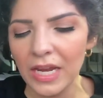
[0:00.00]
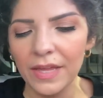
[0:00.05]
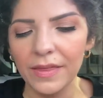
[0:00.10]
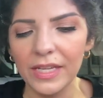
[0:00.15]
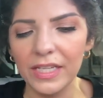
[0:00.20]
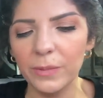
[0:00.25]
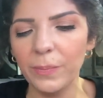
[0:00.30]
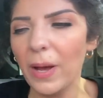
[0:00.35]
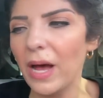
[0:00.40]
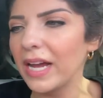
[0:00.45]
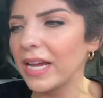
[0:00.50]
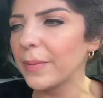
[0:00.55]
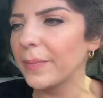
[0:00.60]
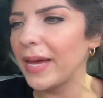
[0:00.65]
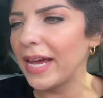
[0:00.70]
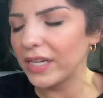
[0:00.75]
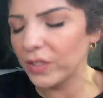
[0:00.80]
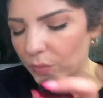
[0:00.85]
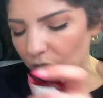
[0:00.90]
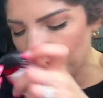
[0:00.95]
these pocket
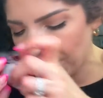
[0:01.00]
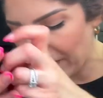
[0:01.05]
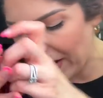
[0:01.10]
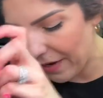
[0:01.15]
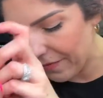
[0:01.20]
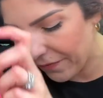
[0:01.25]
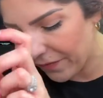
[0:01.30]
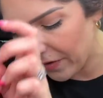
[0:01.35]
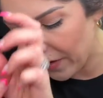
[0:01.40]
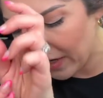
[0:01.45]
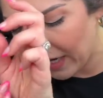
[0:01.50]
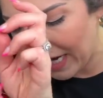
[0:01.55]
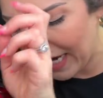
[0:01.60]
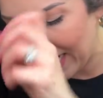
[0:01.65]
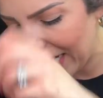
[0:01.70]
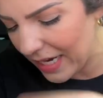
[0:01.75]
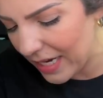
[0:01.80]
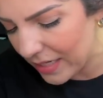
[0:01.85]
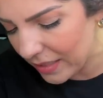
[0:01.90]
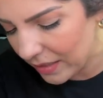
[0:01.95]
backs were five for
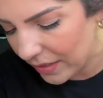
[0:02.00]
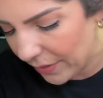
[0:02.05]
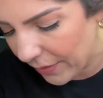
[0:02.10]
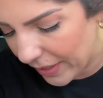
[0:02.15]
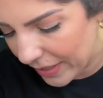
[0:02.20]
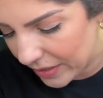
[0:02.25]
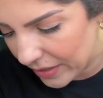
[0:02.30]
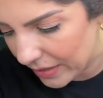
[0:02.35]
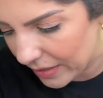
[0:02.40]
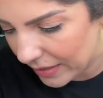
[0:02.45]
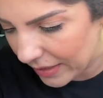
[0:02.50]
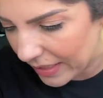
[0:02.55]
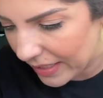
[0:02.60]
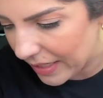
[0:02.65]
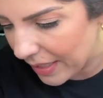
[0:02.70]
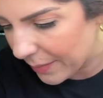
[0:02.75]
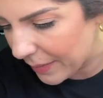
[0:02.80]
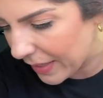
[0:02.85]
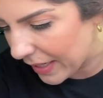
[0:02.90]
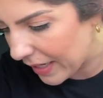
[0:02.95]
eight, so I just
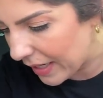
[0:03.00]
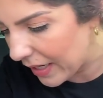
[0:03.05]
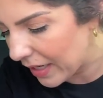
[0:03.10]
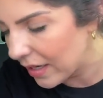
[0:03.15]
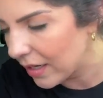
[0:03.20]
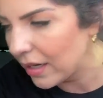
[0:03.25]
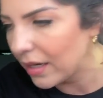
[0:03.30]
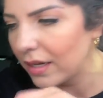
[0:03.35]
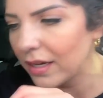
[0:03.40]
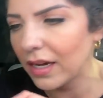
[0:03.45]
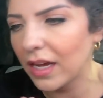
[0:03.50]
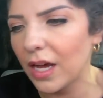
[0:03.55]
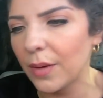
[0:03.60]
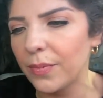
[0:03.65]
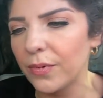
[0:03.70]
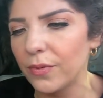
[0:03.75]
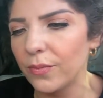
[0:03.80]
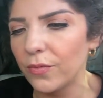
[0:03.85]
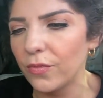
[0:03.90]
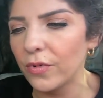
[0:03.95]
ended up getting a
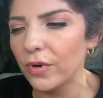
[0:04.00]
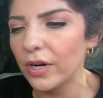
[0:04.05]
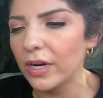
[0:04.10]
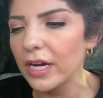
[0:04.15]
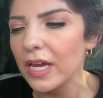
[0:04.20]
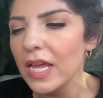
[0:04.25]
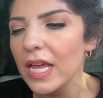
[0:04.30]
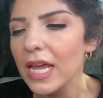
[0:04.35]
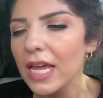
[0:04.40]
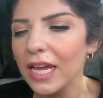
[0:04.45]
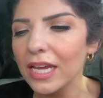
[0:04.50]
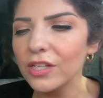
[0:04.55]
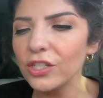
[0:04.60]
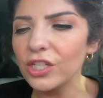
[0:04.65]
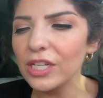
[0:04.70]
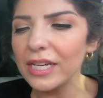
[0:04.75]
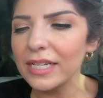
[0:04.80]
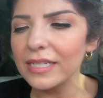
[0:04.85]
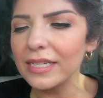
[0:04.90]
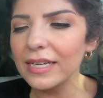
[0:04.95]
couple more.
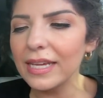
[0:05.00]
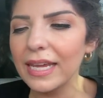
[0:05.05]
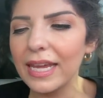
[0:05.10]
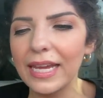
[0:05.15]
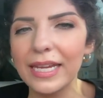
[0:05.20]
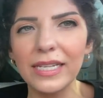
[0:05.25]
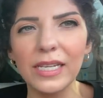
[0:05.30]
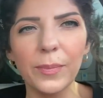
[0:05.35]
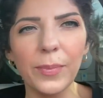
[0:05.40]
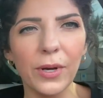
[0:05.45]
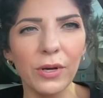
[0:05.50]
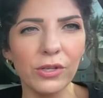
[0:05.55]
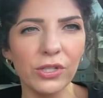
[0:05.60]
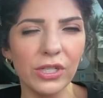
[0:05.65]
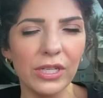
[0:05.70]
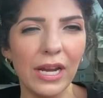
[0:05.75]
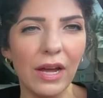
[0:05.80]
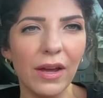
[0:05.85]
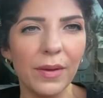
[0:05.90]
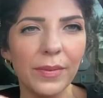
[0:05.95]
Enchanted Candy
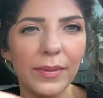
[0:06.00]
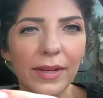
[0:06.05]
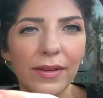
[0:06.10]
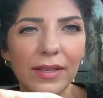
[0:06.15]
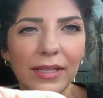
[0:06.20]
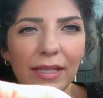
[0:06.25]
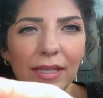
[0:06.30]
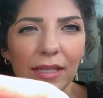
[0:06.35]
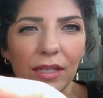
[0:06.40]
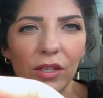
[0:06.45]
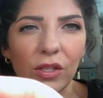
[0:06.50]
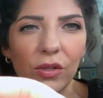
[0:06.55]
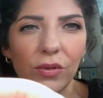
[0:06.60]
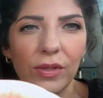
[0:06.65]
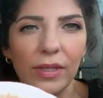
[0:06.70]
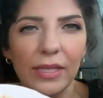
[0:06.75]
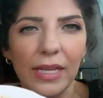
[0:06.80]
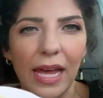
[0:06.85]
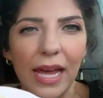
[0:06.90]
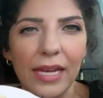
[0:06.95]
Potion. Now, I believe this is a
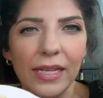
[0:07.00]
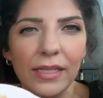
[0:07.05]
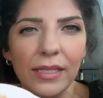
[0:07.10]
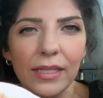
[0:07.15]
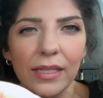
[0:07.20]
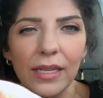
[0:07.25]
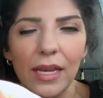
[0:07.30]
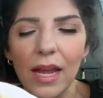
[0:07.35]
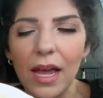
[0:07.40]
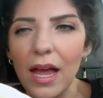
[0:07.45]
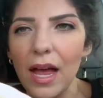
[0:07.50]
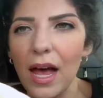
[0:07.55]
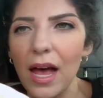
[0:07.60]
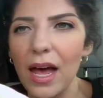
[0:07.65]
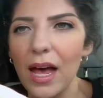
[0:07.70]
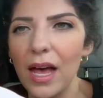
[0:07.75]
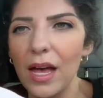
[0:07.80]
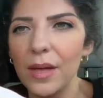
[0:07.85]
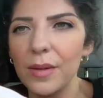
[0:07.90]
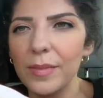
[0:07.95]
new scent.
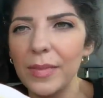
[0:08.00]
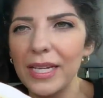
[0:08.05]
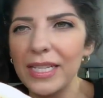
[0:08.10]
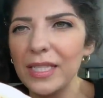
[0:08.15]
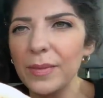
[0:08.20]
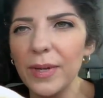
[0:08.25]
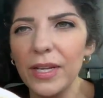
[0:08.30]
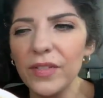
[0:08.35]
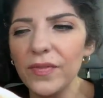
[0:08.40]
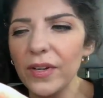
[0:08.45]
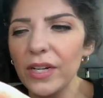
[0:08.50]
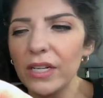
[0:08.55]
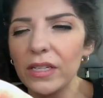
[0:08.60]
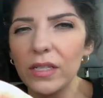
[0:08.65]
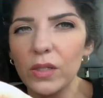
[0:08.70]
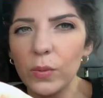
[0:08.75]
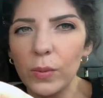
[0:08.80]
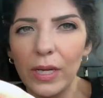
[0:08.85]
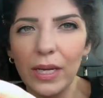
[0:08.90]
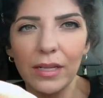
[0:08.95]
Um, it smells very
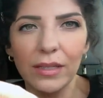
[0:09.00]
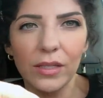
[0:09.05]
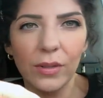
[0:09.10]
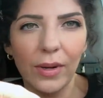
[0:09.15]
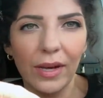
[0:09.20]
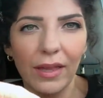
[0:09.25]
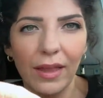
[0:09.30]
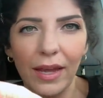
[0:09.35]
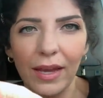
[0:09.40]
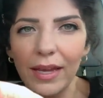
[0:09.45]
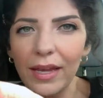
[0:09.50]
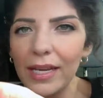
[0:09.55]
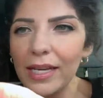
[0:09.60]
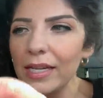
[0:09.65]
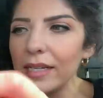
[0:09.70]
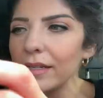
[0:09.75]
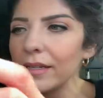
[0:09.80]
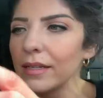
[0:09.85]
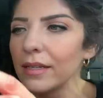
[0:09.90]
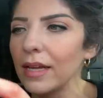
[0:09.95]
sweet, so I like
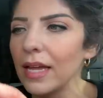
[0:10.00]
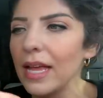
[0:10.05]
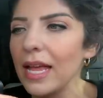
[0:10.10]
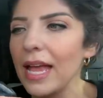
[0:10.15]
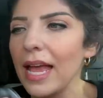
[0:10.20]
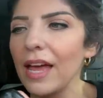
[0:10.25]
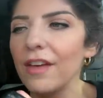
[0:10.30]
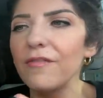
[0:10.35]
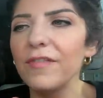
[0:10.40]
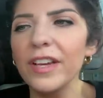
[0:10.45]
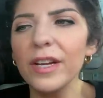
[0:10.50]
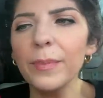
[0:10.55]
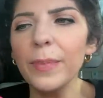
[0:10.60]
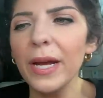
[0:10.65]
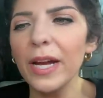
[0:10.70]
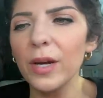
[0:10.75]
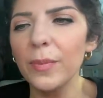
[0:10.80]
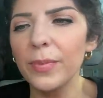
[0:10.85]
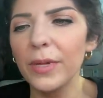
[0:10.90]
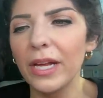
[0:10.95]
it. And
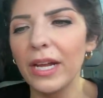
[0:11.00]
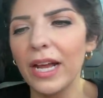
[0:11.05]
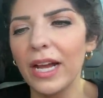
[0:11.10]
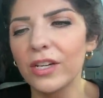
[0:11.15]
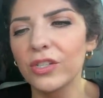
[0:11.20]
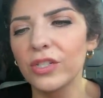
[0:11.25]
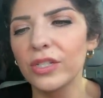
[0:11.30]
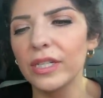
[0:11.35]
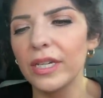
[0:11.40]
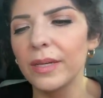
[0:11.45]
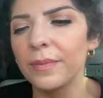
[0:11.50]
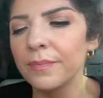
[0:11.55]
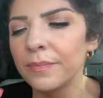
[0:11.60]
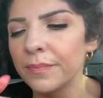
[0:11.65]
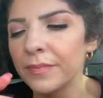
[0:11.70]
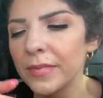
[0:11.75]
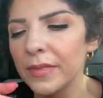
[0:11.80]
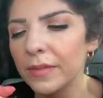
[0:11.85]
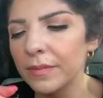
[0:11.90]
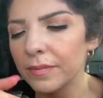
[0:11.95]
Vampire Blood actually
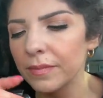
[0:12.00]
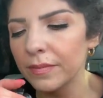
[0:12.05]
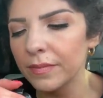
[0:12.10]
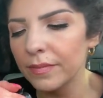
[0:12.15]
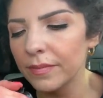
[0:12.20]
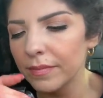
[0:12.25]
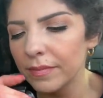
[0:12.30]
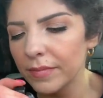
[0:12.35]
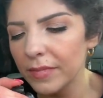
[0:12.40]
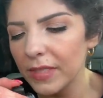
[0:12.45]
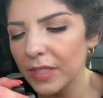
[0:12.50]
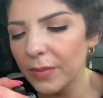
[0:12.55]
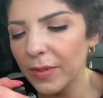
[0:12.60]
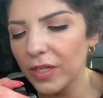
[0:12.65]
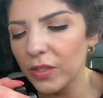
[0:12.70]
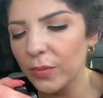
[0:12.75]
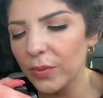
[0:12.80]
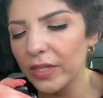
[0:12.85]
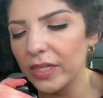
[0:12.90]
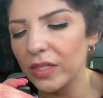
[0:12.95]

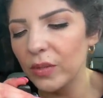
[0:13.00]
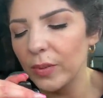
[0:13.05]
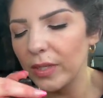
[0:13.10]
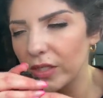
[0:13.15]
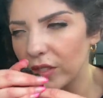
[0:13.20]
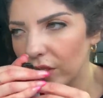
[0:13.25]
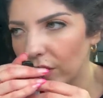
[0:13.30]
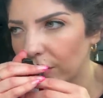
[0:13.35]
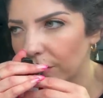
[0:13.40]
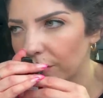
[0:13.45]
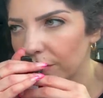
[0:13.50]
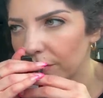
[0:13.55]
smells pretty sweet, too.